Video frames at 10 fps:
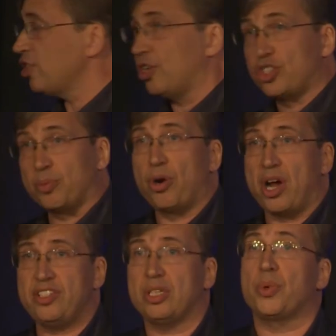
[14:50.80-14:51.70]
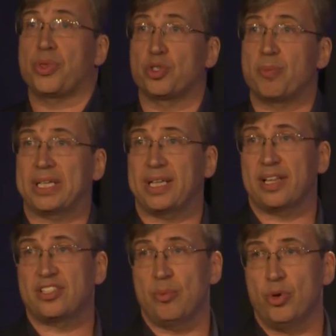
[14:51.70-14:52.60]
that are surprising with respect to
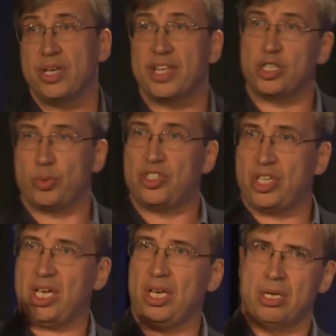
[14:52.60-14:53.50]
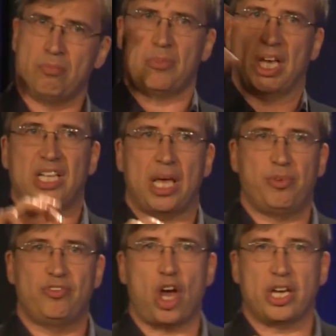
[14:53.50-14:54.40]
that summary, that is, we see a type
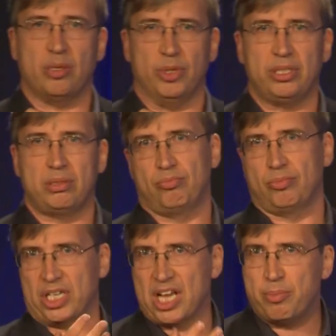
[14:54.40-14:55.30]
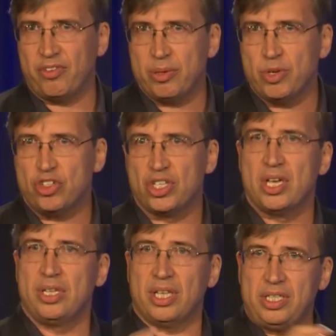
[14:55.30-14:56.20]
of document, a type of image
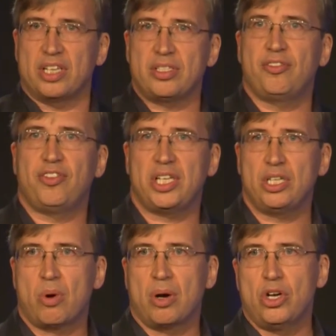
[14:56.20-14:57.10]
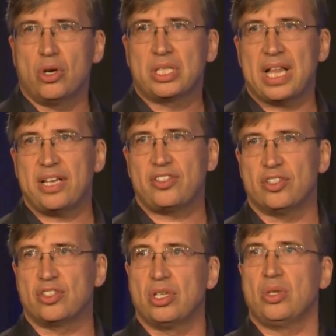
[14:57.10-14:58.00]
that doesn't fit into our known
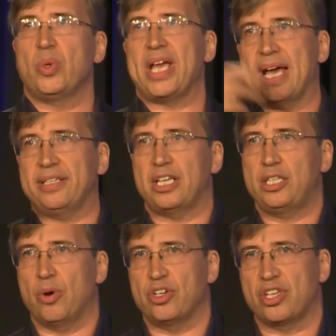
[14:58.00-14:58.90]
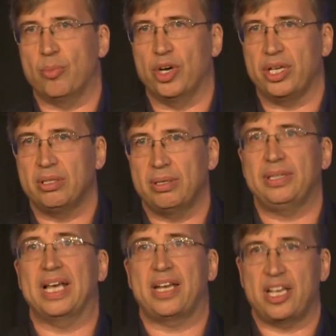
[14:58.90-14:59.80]
classes, we add that to our summary.
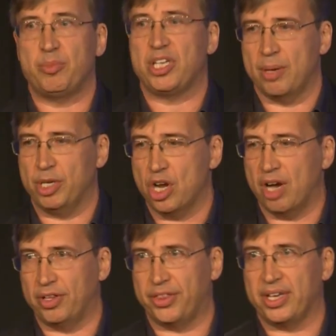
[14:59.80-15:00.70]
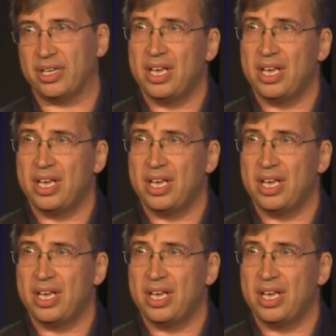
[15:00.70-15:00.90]
That has become a novel thing.